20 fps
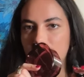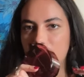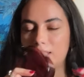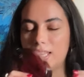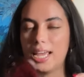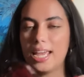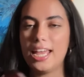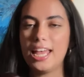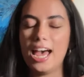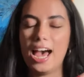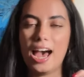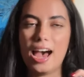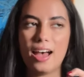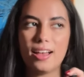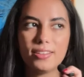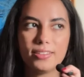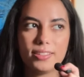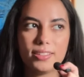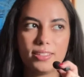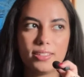that it
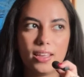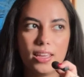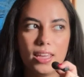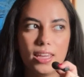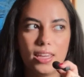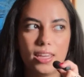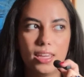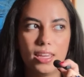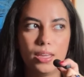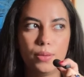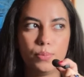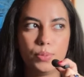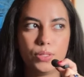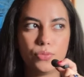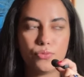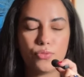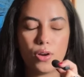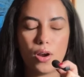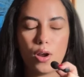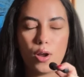has, it keeps
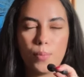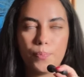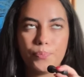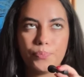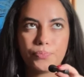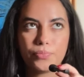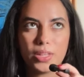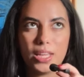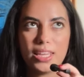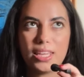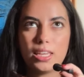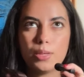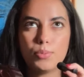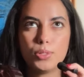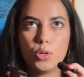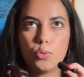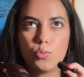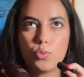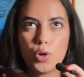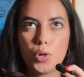
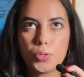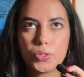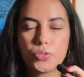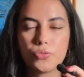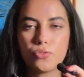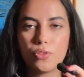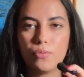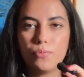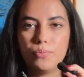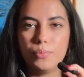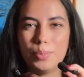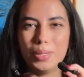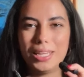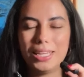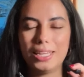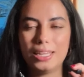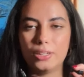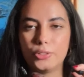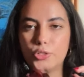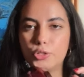the rose from
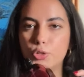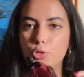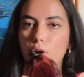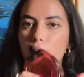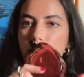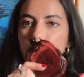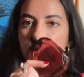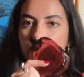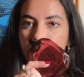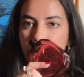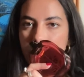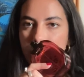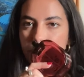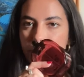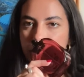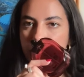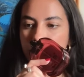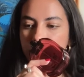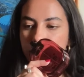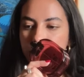being too
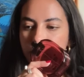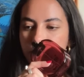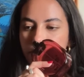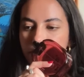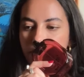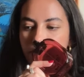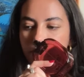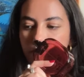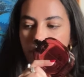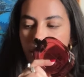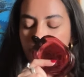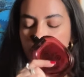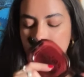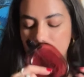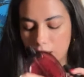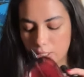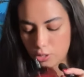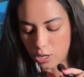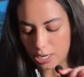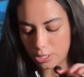overbearing, because
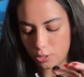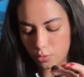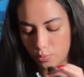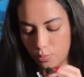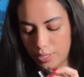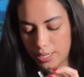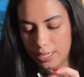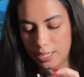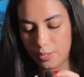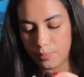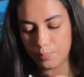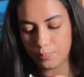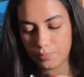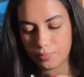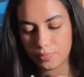I don't really